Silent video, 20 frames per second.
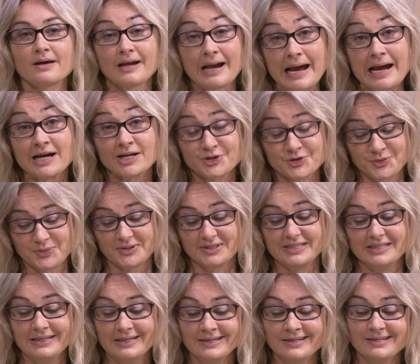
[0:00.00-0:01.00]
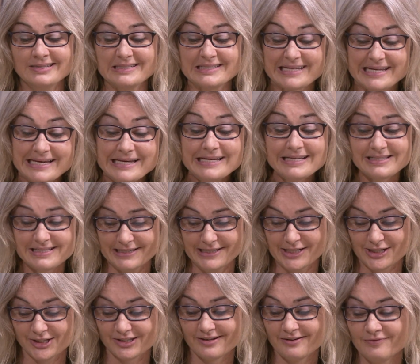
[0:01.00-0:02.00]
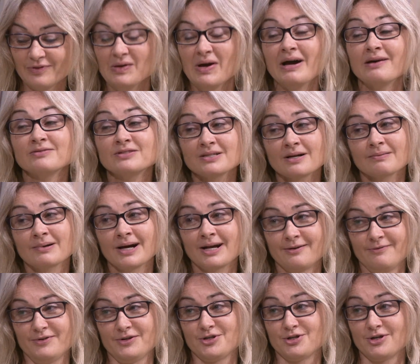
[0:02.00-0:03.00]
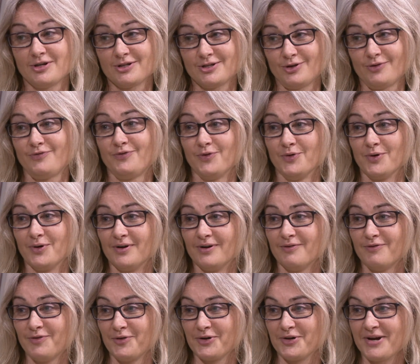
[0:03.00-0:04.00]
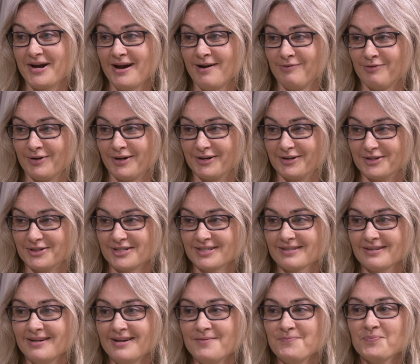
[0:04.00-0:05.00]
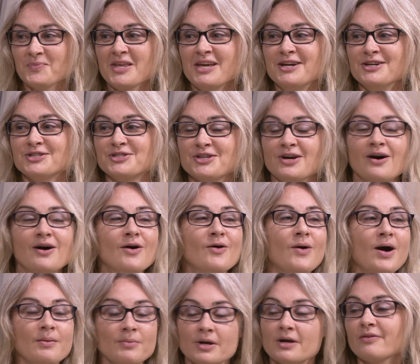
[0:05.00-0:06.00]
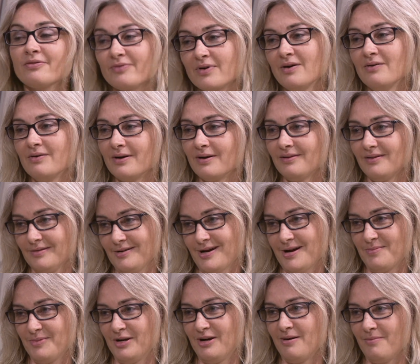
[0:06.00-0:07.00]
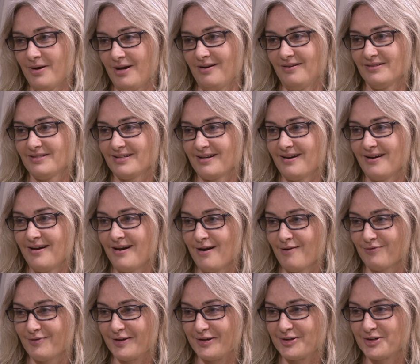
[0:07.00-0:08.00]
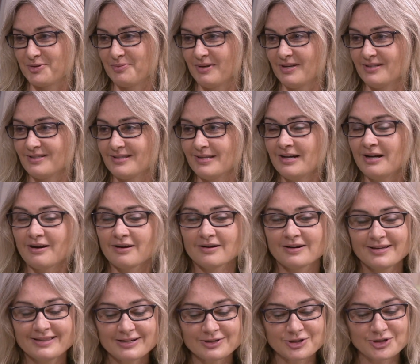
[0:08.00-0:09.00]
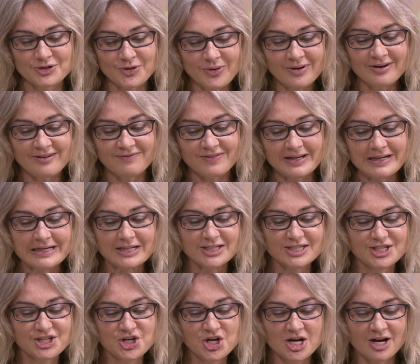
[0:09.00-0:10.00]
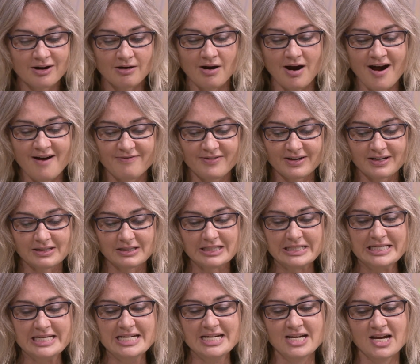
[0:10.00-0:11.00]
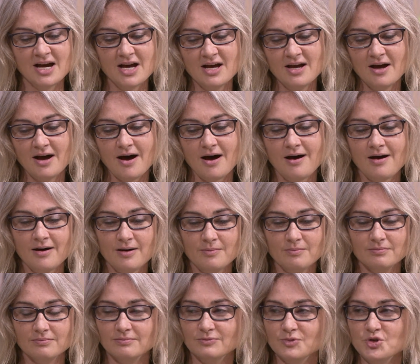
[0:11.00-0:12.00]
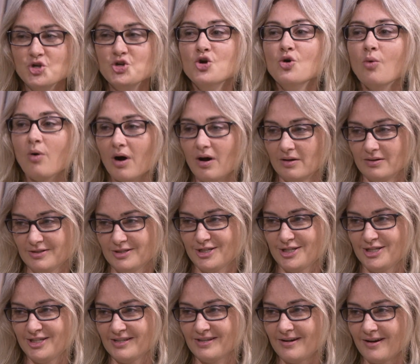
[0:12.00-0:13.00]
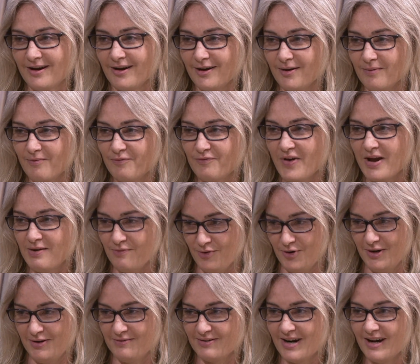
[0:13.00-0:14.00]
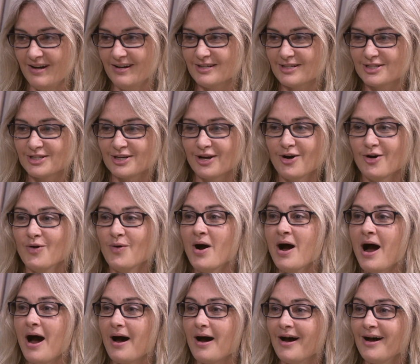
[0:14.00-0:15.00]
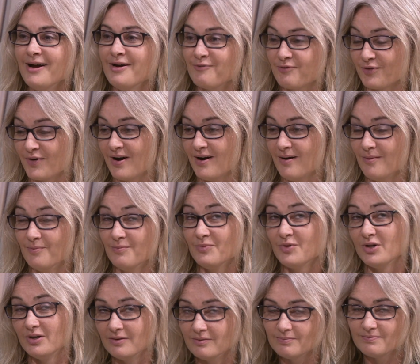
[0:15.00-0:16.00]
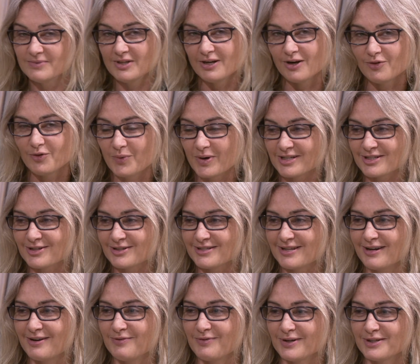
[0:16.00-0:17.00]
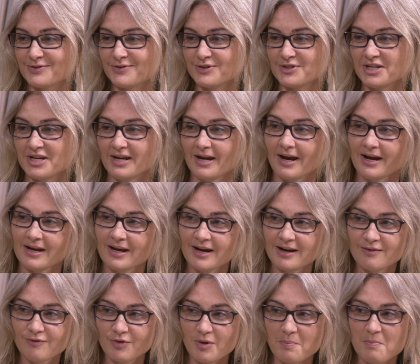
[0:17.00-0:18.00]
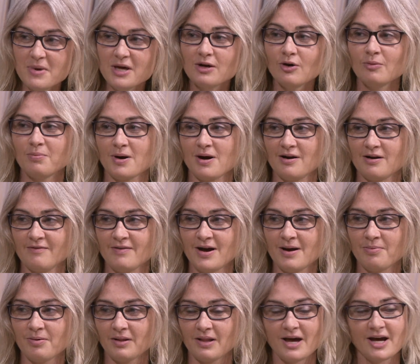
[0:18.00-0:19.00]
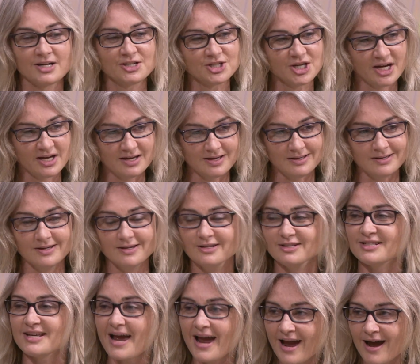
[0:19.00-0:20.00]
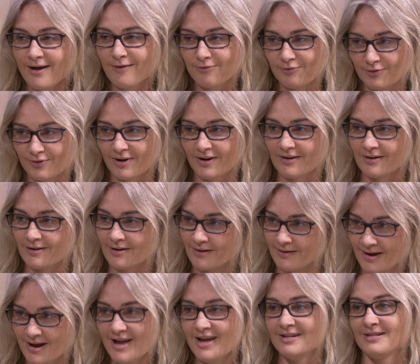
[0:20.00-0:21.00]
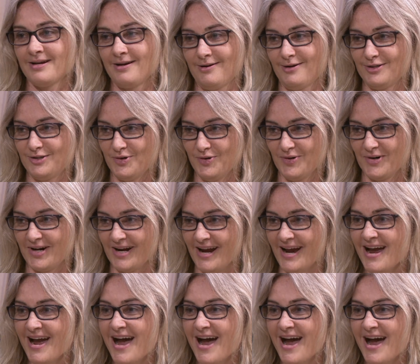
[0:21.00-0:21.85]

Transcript: actually, it is easier if you have some kind of a structure for your half runners. Okay. So I'm going to throw in a little comment about half runners because they're sort of like a geographically nuanced favorite, right? So I am from the the western side of West Virginia, and kind of the middle part of Appalachia is half runner territory,